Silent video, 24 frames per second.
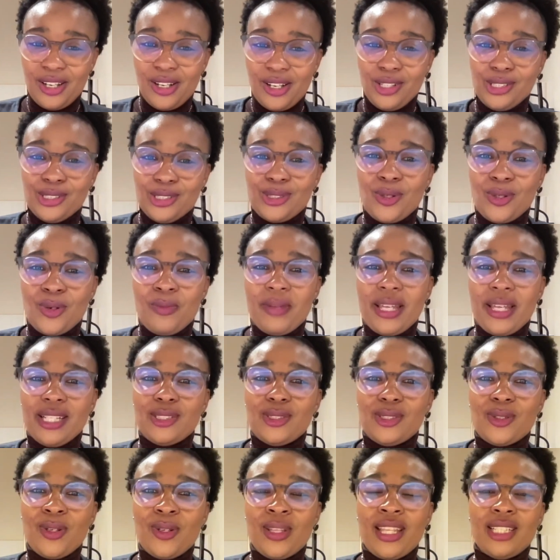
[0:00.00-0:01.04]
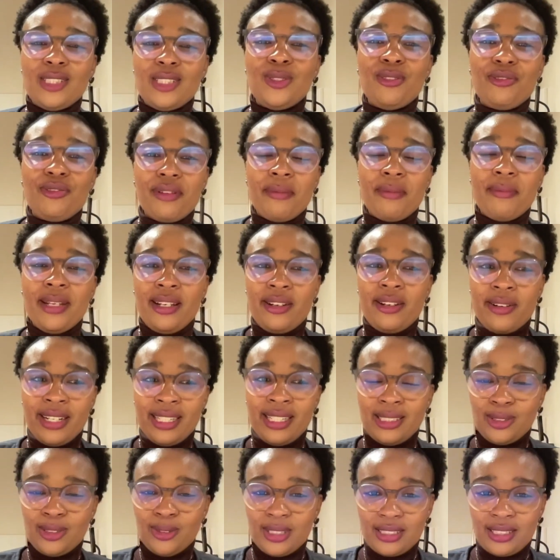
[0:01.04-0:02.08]
So make sure that you
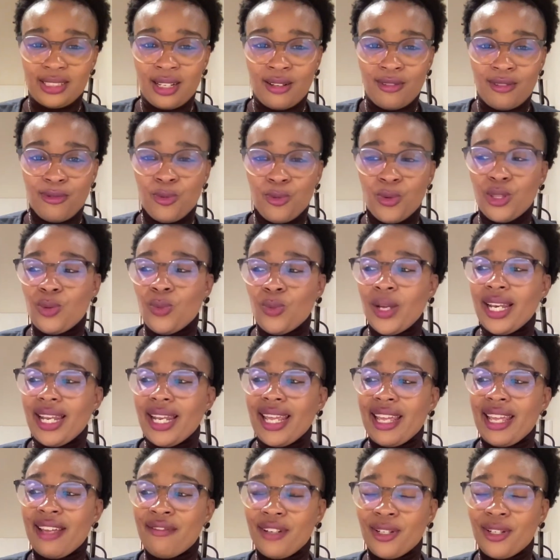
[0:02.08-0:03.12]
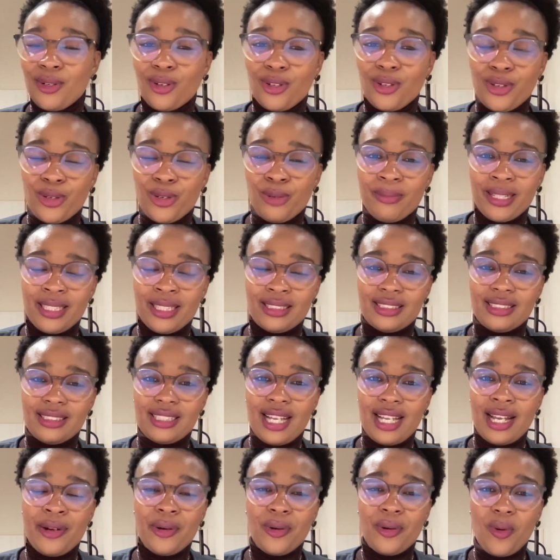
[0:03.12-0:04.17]
familiarize yourself with whatever documents
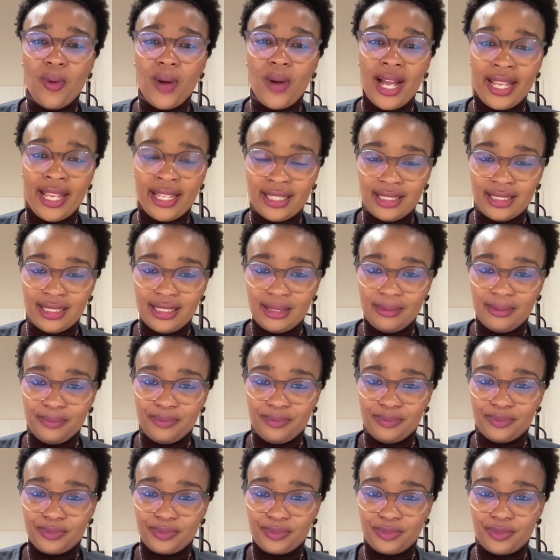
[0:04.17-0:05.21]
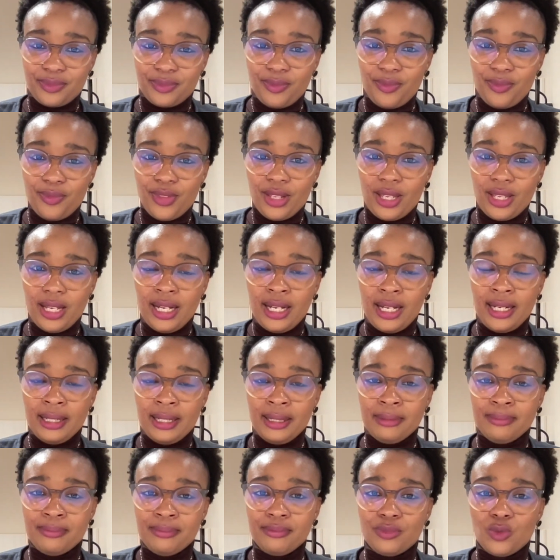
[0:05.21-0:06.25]
are required.
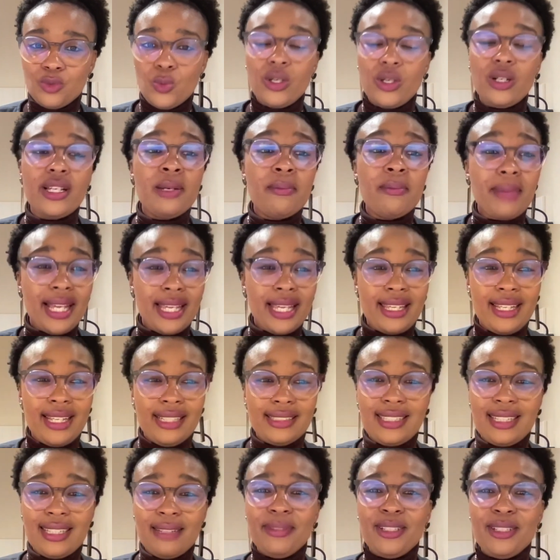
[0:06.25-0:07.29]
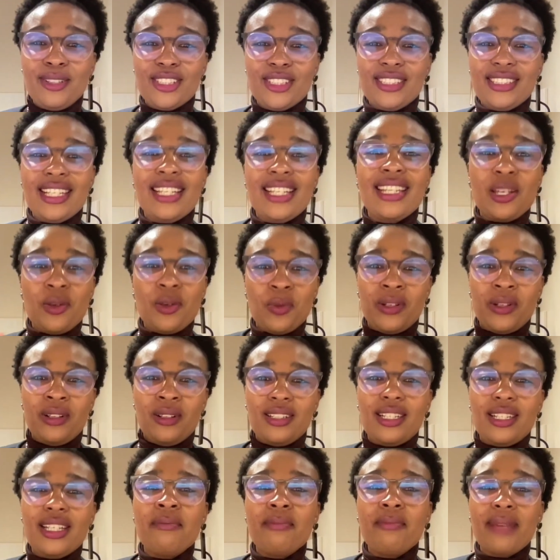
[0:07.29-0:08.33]
Well, in my case, let me not say they will.
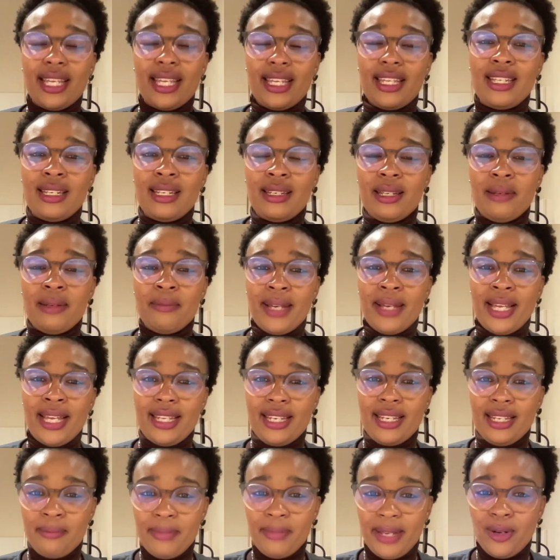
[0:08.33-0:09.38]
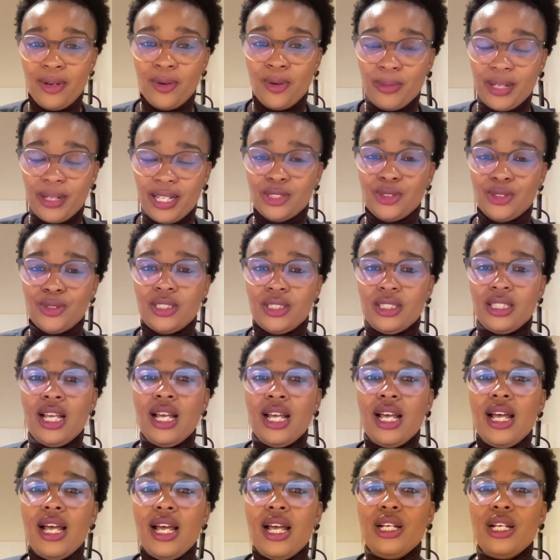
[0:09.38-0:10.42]
In my home country,
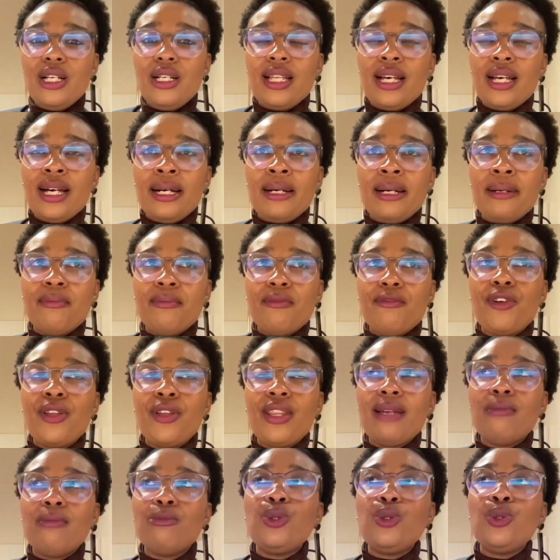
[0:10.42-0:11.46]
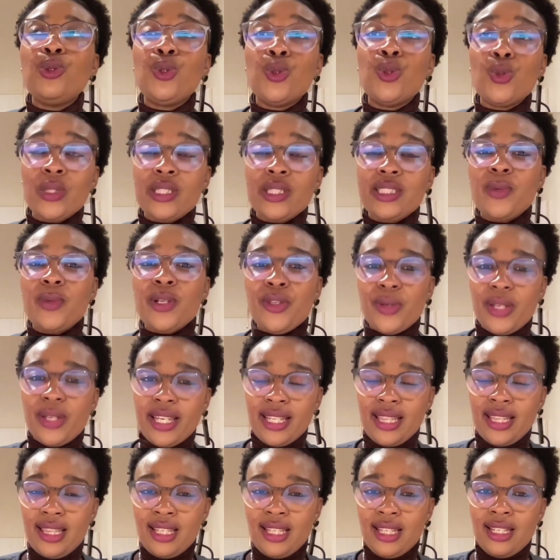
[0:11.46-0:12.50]
for them to do it when you
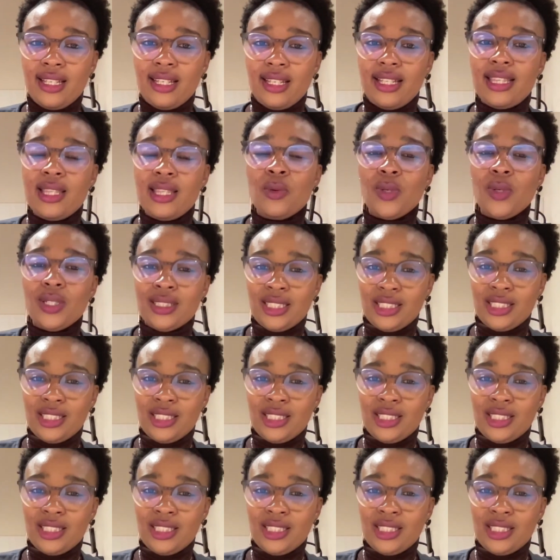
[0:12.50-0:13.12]
get there, there was a